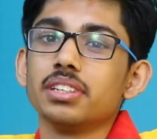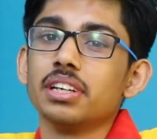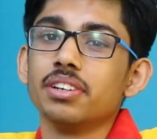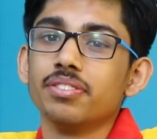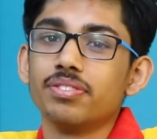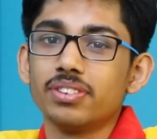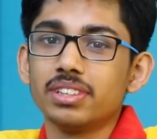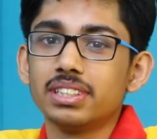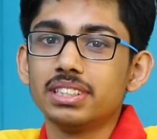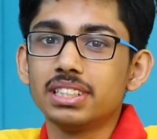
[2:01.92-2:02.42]
In
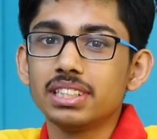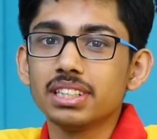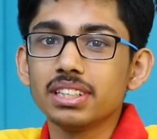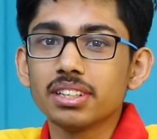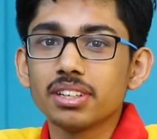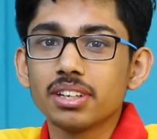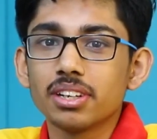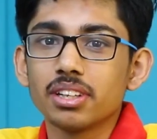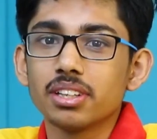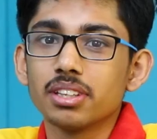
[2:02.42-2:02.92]
FIITJEE,
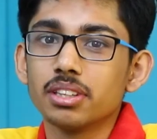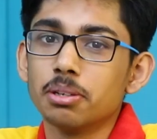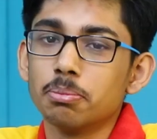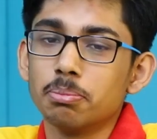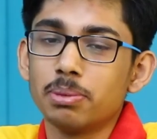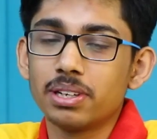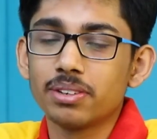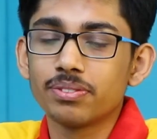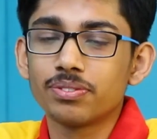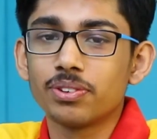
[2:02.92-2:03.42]
the
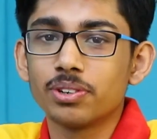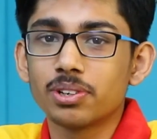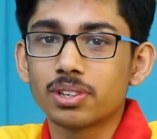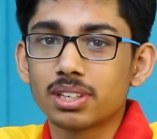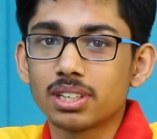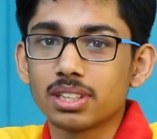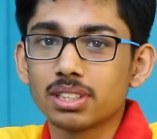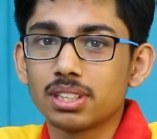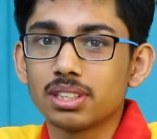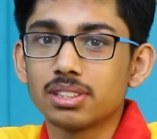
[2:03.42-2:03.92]
main
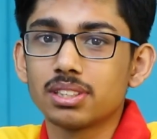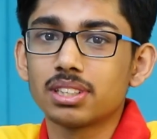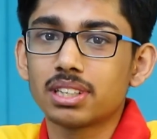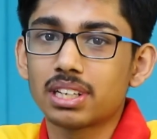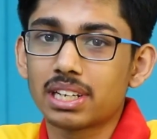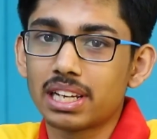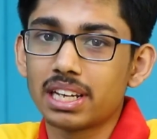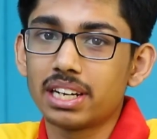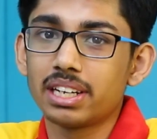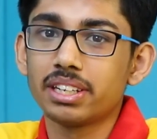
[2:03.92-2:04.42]
focus is on
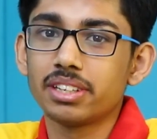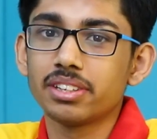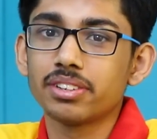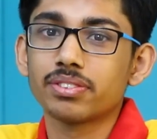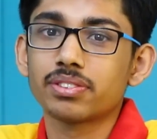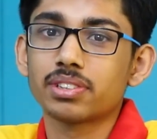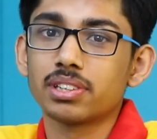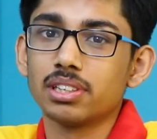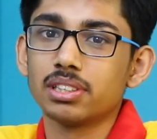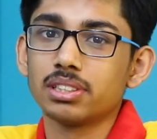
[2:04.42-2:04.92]
clarity
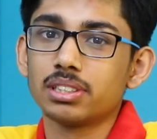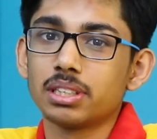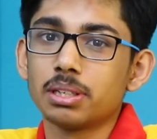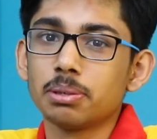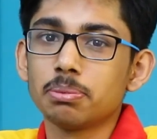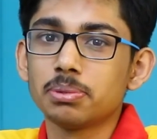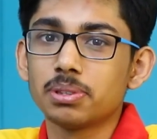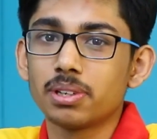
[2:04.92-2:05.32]
of concepts,